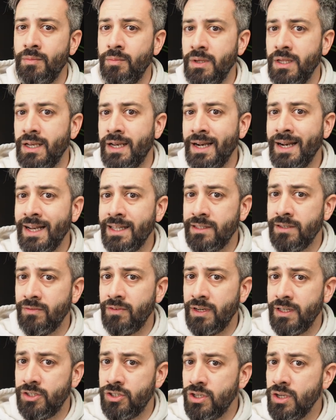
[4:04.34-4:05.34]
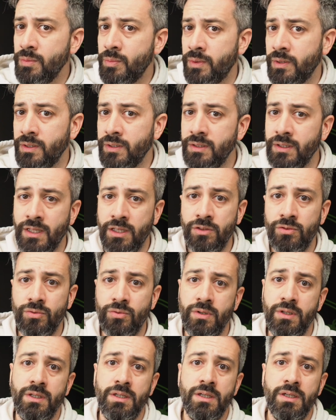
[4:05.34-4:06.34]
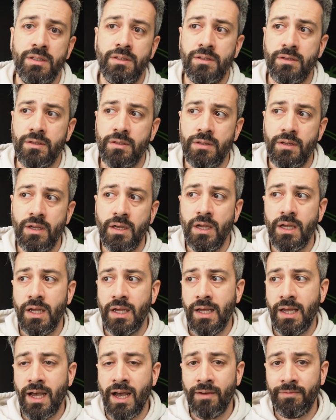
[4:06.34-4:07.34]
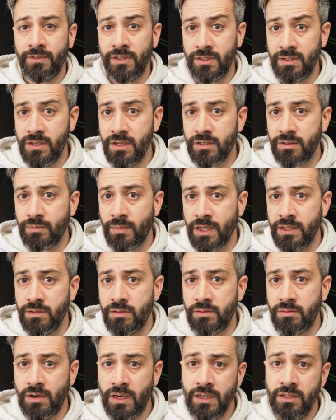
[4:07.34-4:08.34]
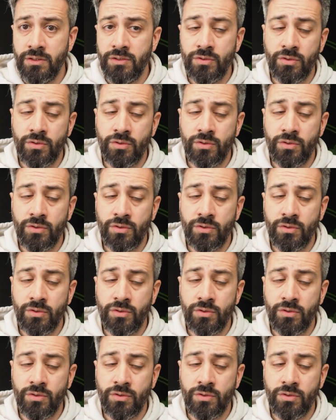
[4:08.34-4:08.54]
to be relatively cheaper than doing it after 6 months, right?